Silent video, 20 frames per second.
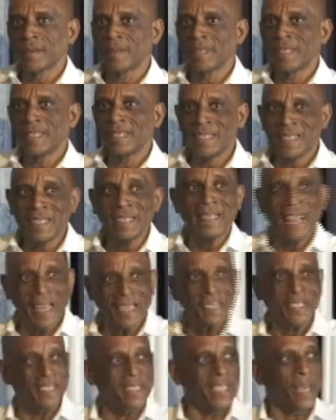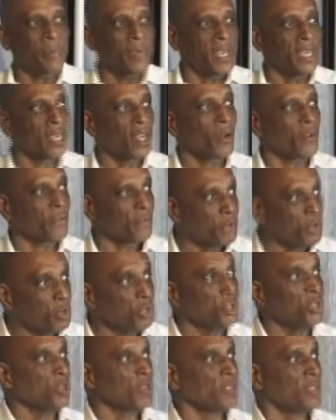Then the next step in our
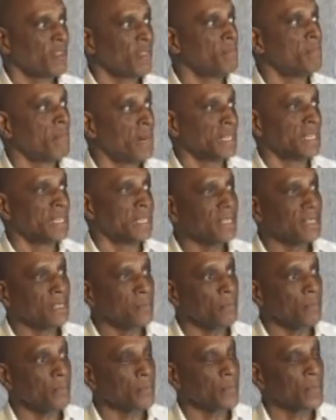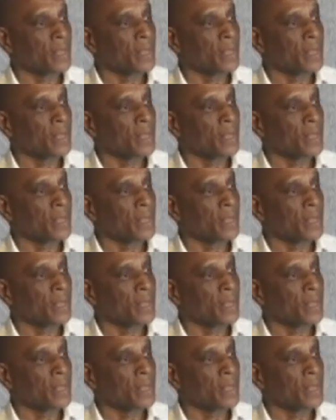futures of money